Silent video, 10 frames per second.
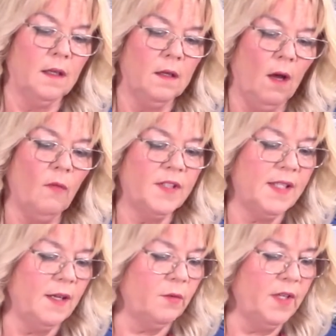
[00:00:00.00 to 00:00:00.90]

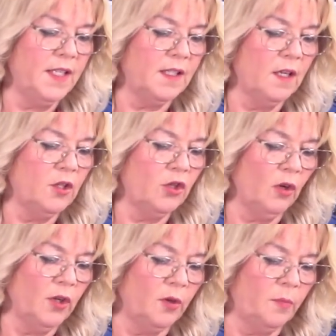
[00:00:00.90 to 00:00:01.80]
Obviously it will need a
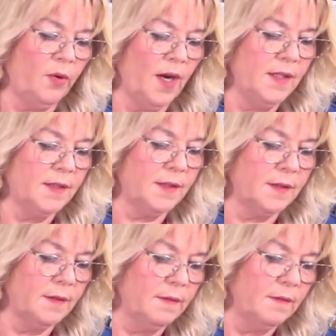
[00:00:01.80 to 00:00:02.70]
jolly good
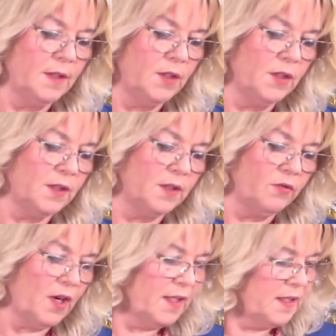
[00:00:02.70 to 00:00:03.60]
press. Let's just
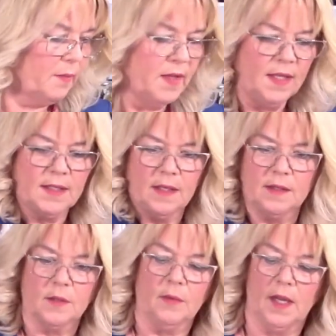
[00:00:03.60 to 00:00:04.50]
take some of these
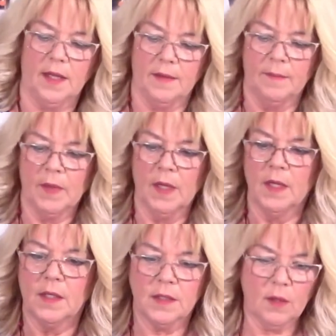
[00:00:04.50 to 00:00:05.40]
ends away.
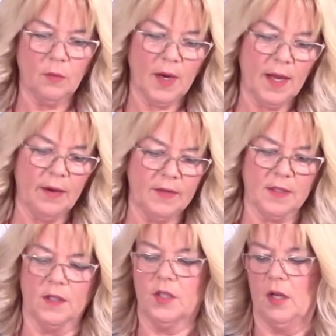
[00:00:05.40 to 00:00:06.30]
So where is
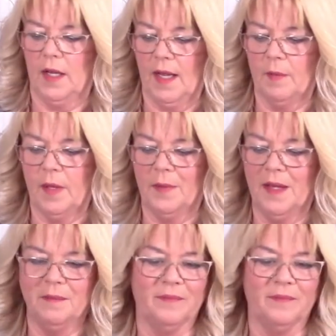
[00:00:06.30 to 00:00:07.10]
our turning gap? Here we are.